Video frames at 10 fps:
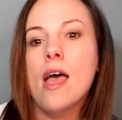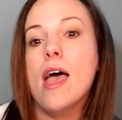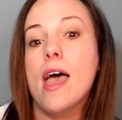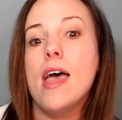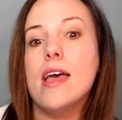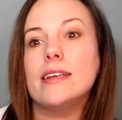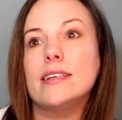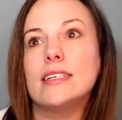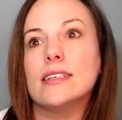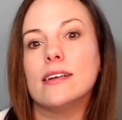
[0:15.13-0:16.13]

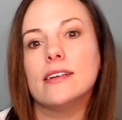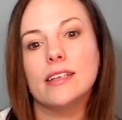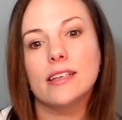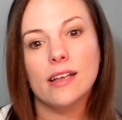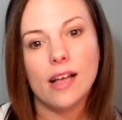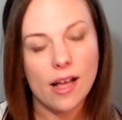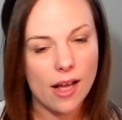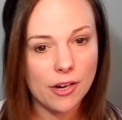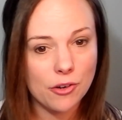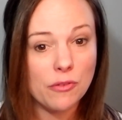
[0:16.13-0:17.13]
And
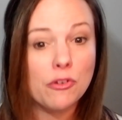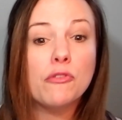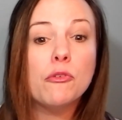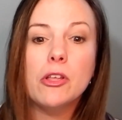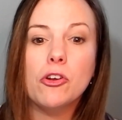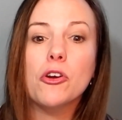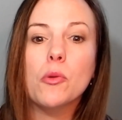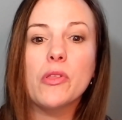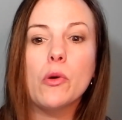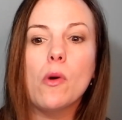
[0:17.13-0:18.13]
I don't know if you're familiar
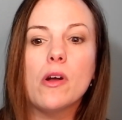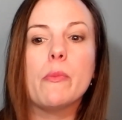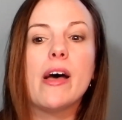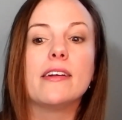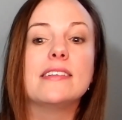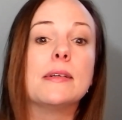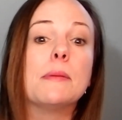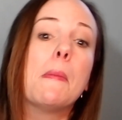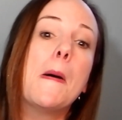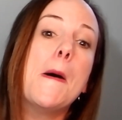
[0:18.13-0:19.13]
with a
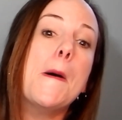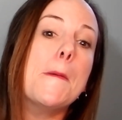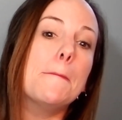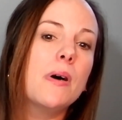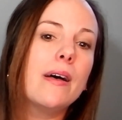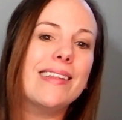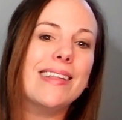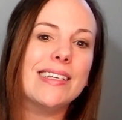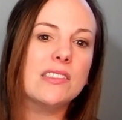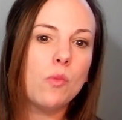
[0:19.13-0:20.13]
whataboutism, but
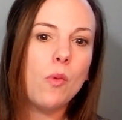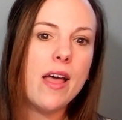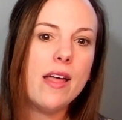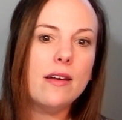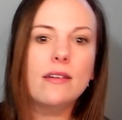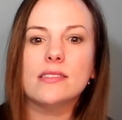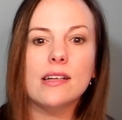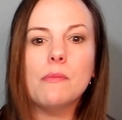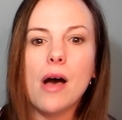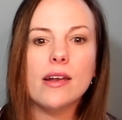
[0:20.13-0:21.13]
it's when
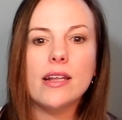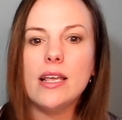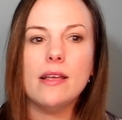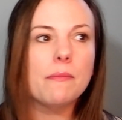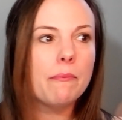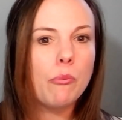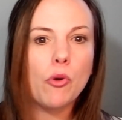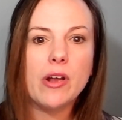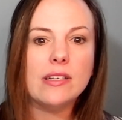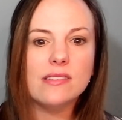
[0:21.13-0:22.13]
somebody
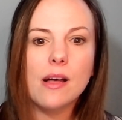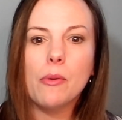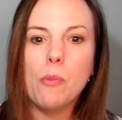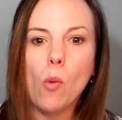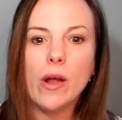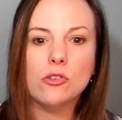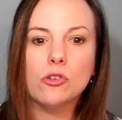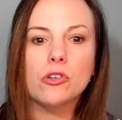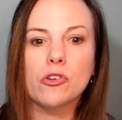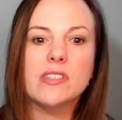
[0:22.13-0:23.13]
brings up a point
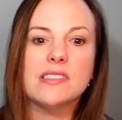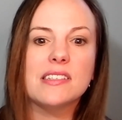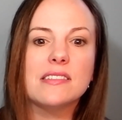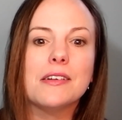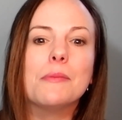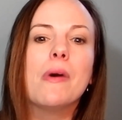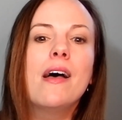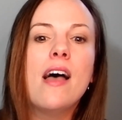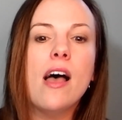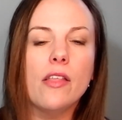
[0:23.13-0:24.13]
or a criticism
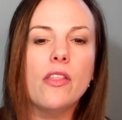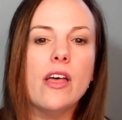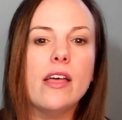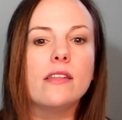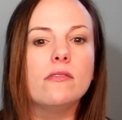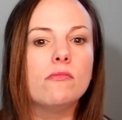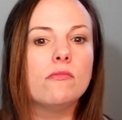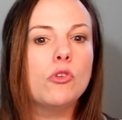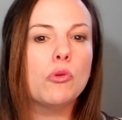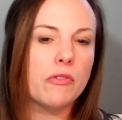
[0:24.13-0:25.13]
and then
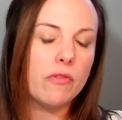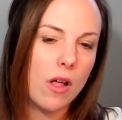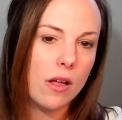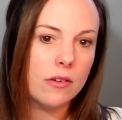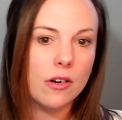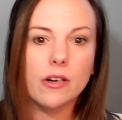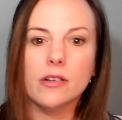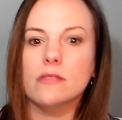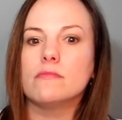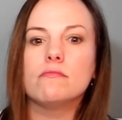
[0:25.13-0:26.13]
you reflect
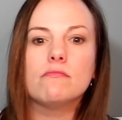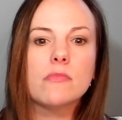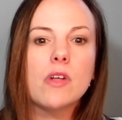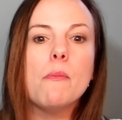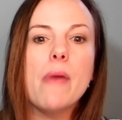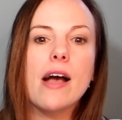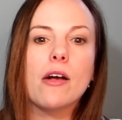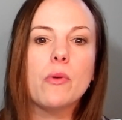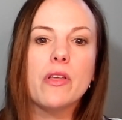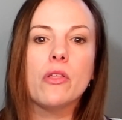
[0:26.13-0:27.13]
or come
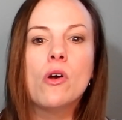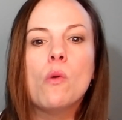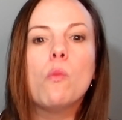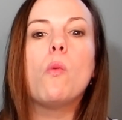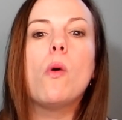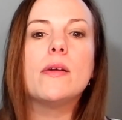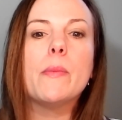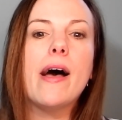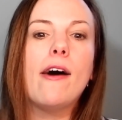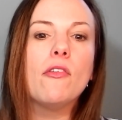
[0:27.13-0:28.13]
back with, well, what
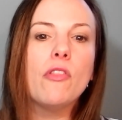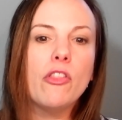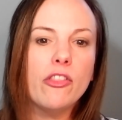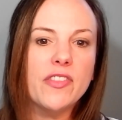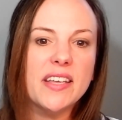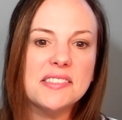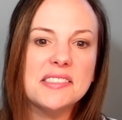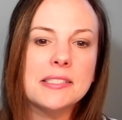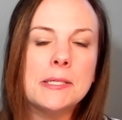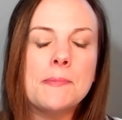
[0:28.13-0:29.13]
about this?